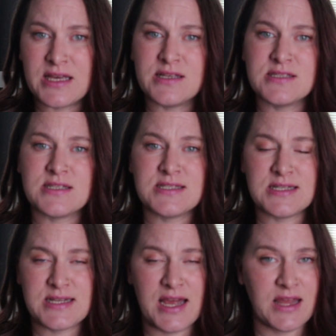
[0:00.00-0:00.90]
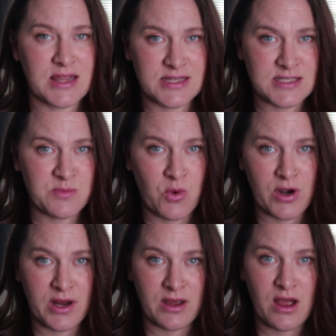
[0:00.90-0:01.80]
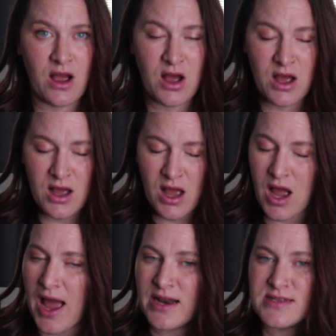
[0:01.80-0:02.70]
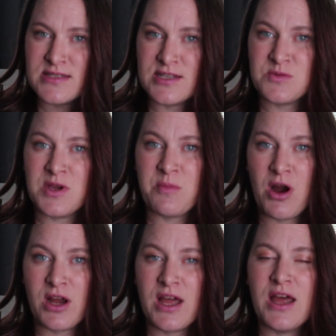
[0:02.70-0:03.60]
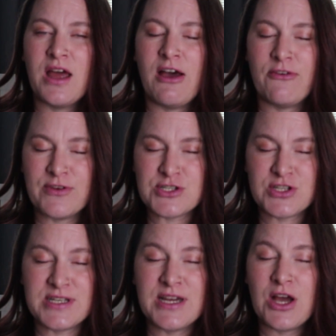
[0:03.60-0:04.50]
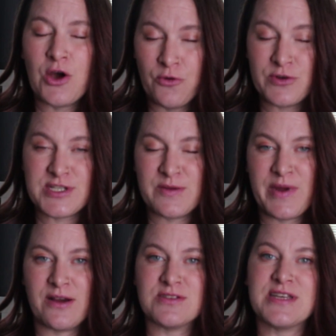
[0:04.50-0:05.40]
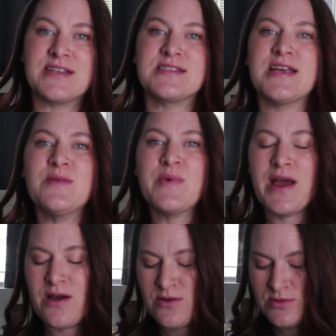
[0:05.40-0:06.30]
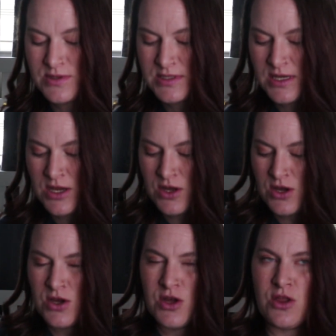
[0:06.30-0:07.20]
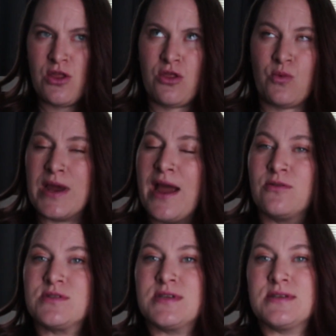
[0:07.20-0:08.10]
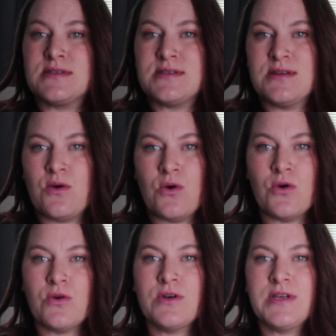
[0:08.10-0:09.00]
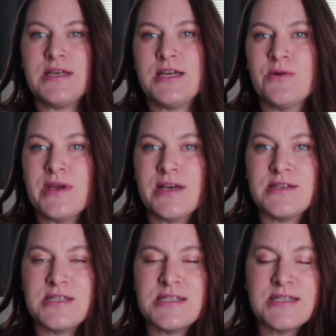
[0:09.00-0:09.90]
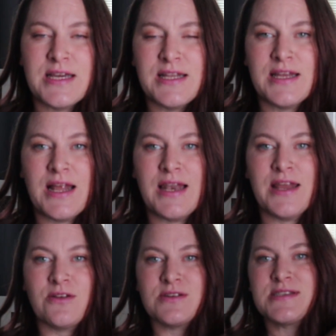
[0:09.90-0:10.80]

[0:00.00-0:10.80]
is today, this morning, at his 6-week mark, officially over 10 pounds. He is 10 pounds, 3 ounces. Oh, here he is. He's getting a little